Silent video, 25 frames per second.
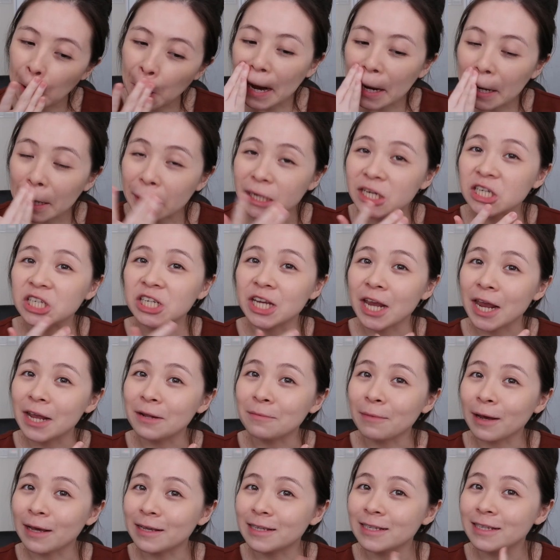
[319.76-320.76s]
kind of
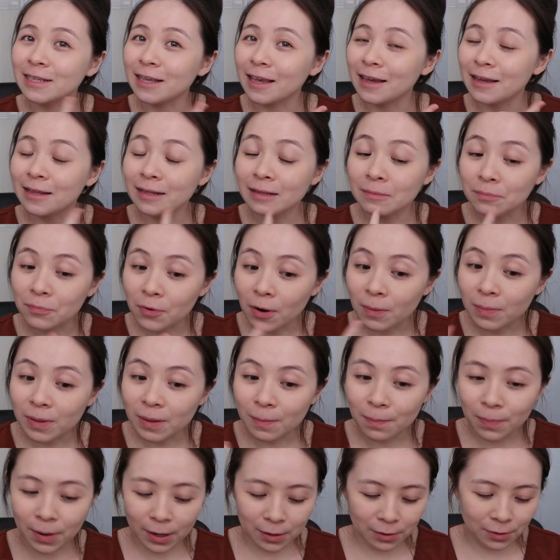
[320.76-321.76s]
shade my skin, probably
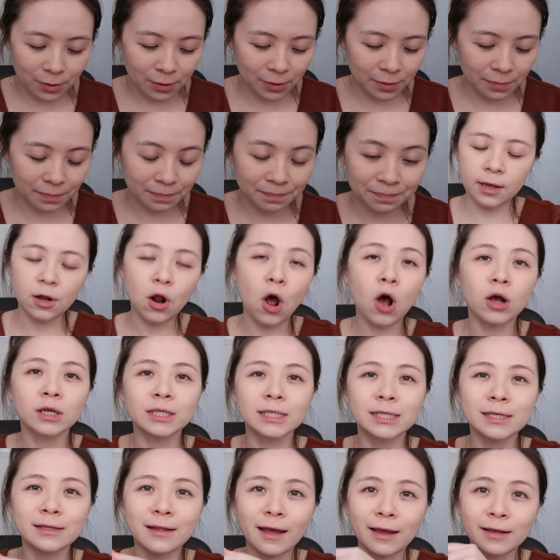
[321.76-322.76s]
better. It
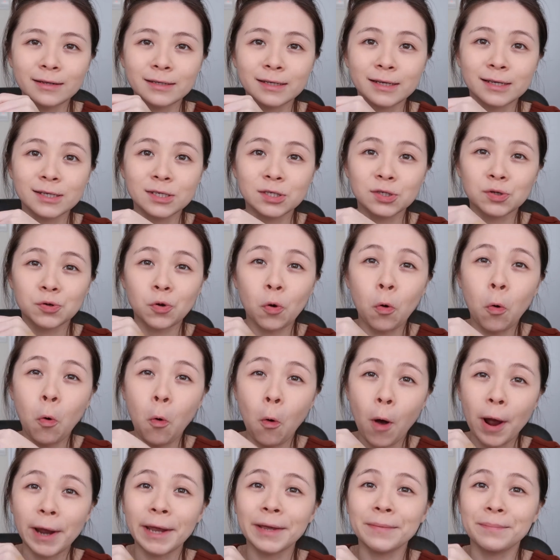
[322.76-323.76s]
oxidizes
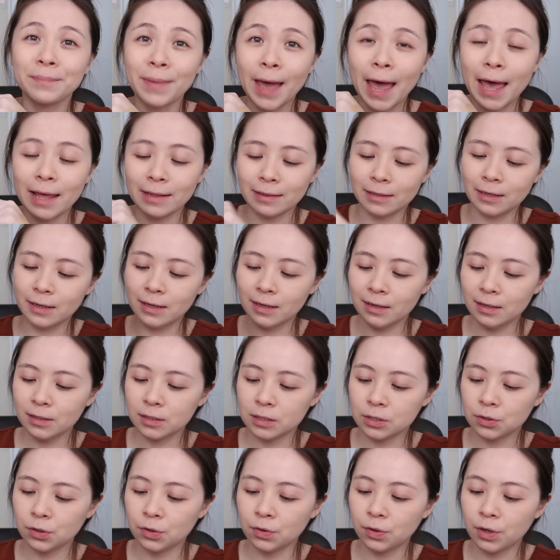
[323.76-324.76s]
quite badly.
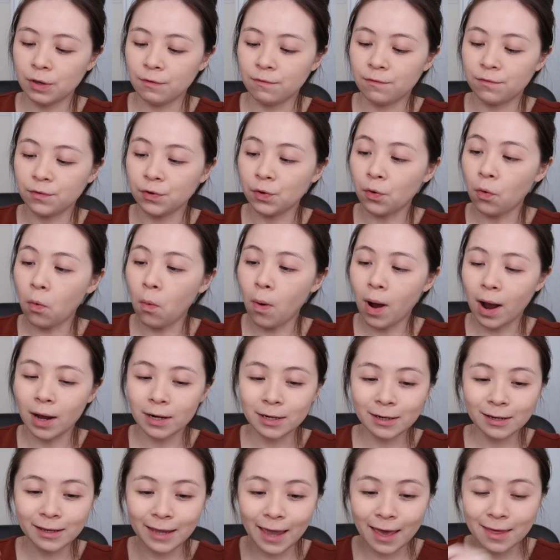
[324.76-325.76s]
So if you
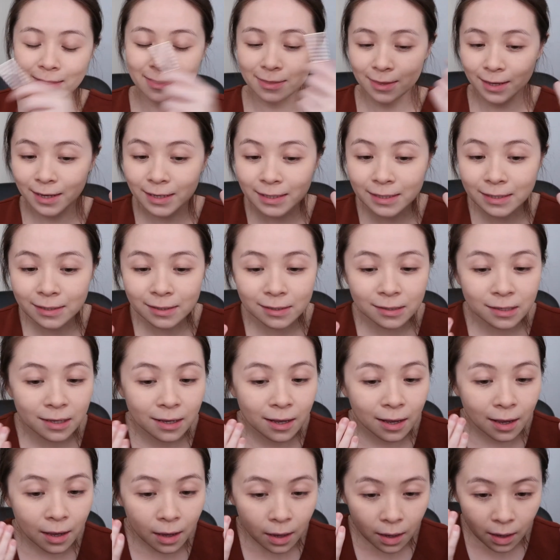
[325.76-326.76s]
want to get this,
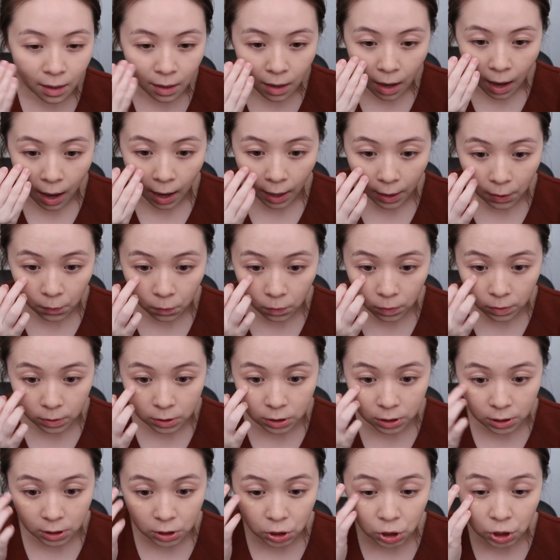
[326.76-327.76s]
I would
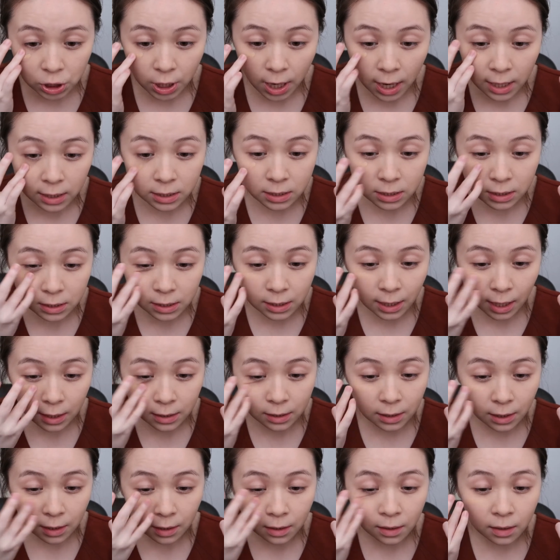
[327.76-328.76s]
suggest
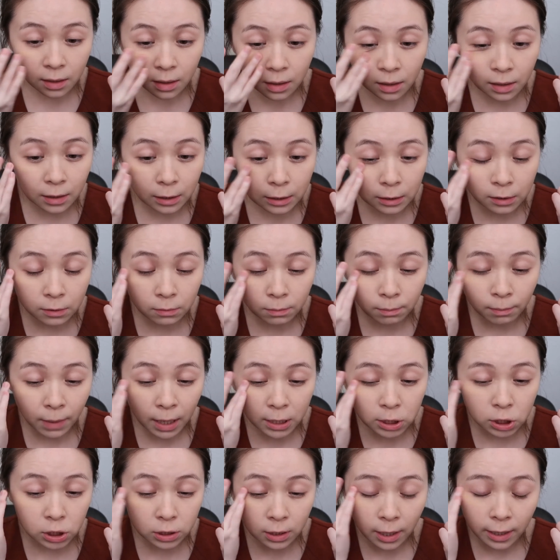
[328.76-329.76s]
getting a
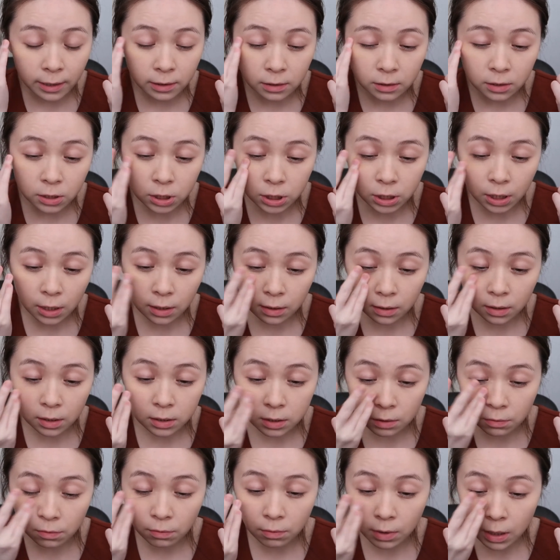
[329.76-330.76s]
much lighter shade
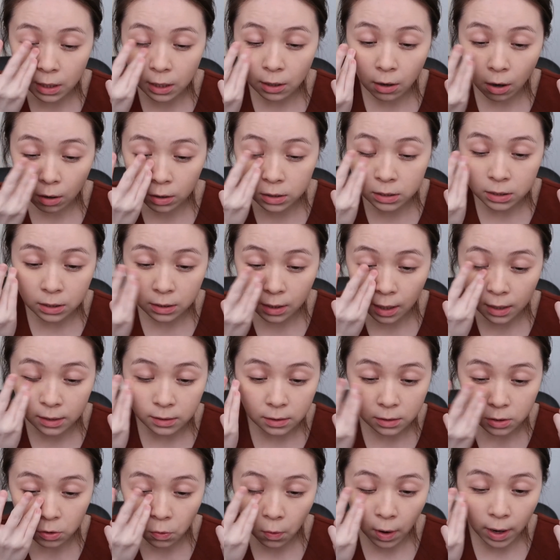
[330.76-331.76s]
because it really
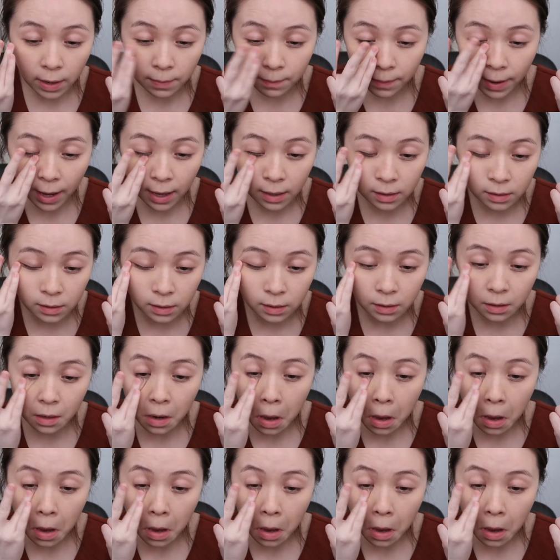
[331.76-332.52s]
oxidizes quite badly.